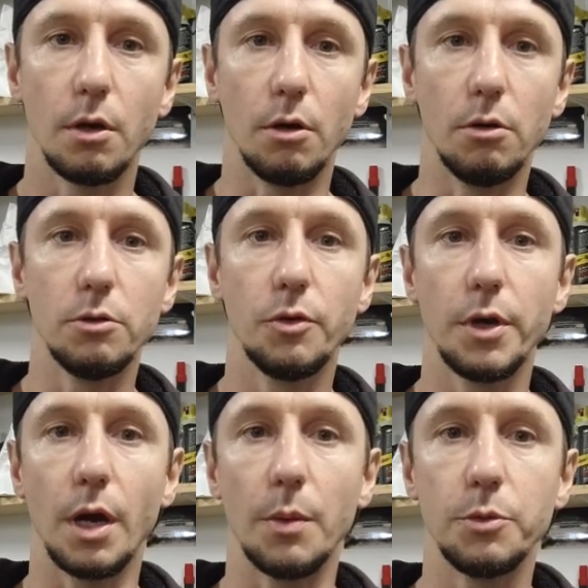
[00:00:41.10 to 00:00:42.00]
all the
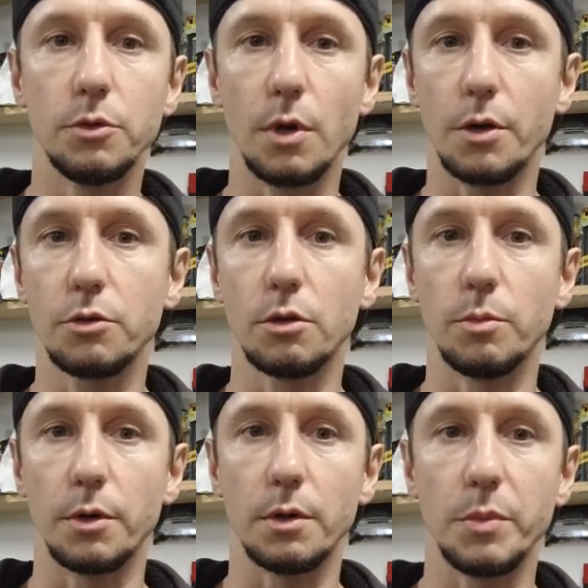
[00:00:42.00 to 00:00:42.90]
way up to
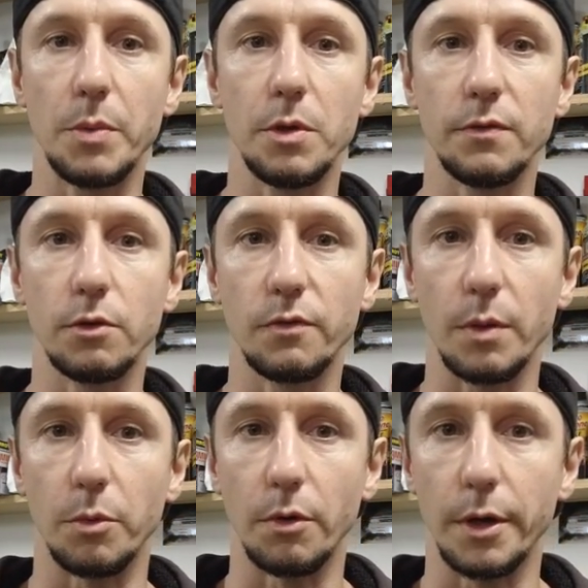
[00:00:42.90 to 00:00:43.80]
October, maybe even
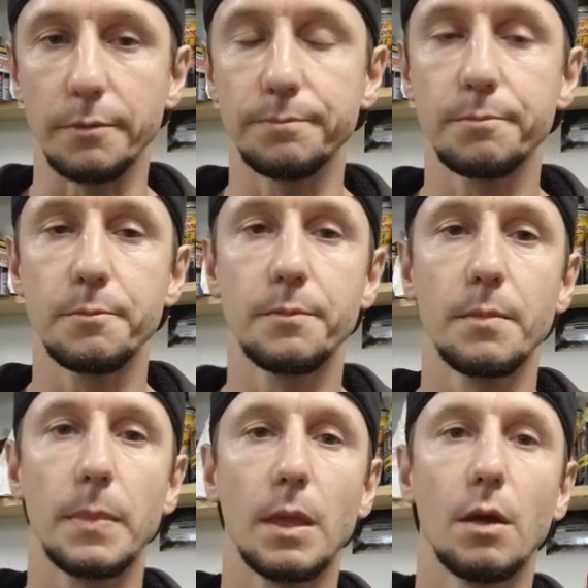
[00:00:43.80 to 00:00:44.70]
November, right?
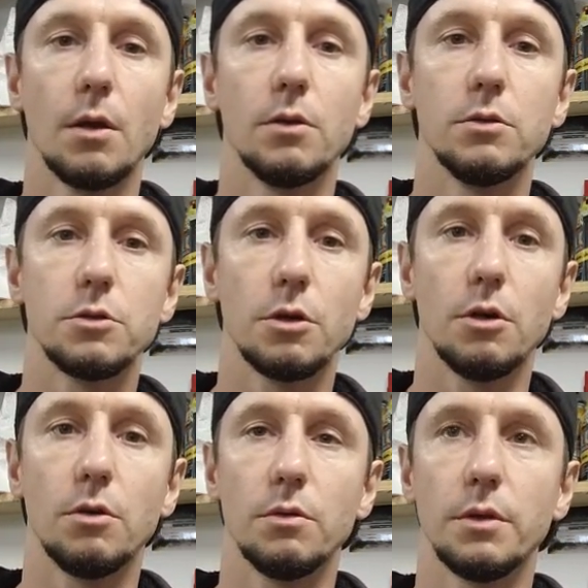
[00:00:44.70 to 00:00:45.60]

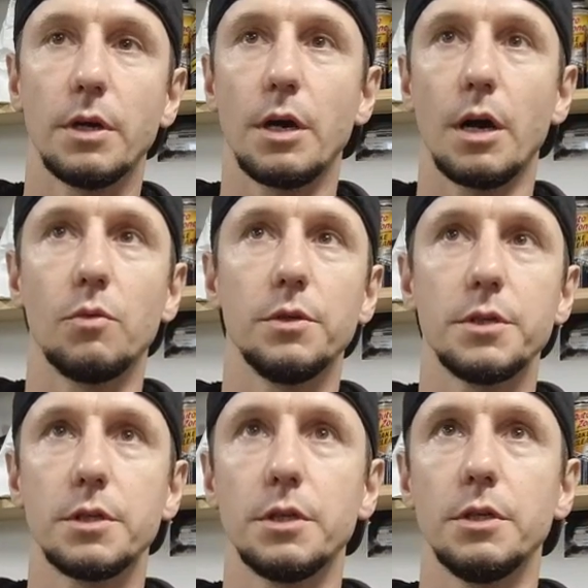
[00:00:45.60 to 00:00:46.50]
So the car will
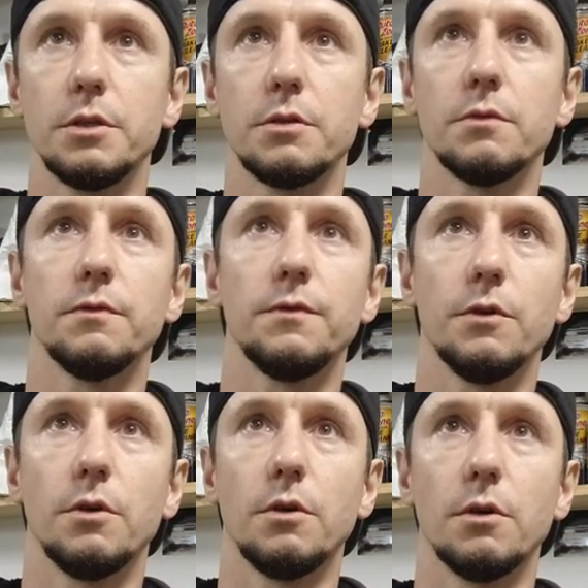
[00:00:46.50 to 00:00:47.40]
sit
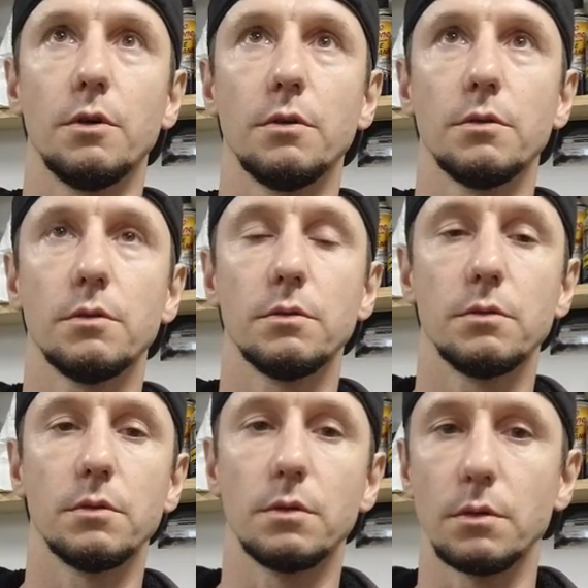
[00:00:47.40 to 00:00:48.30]
for,
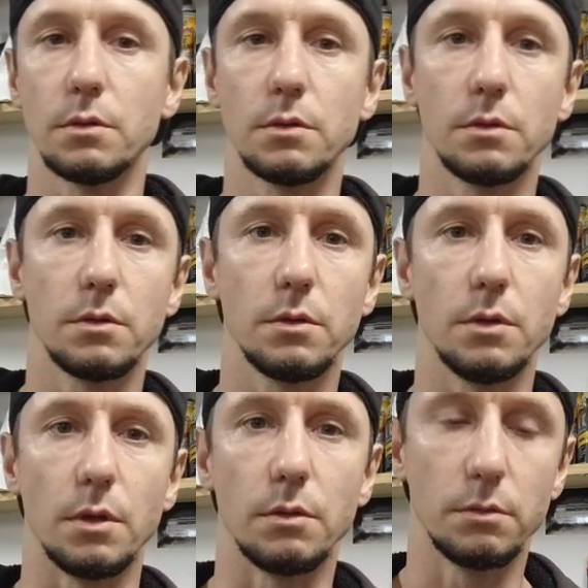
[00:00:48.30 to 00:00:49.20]
hold
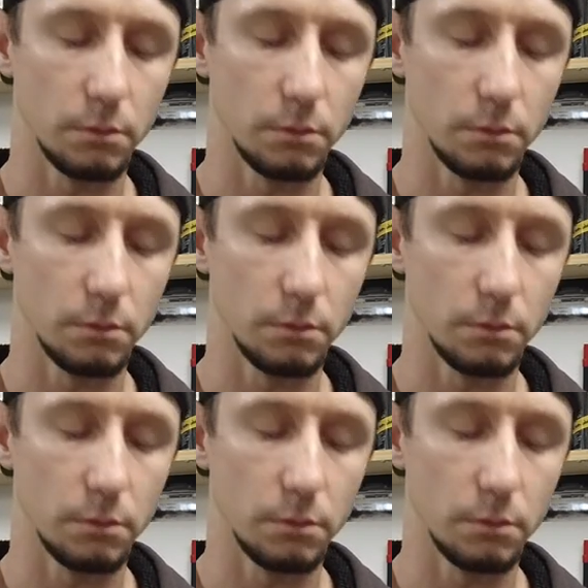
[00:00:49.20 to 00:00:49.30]
on,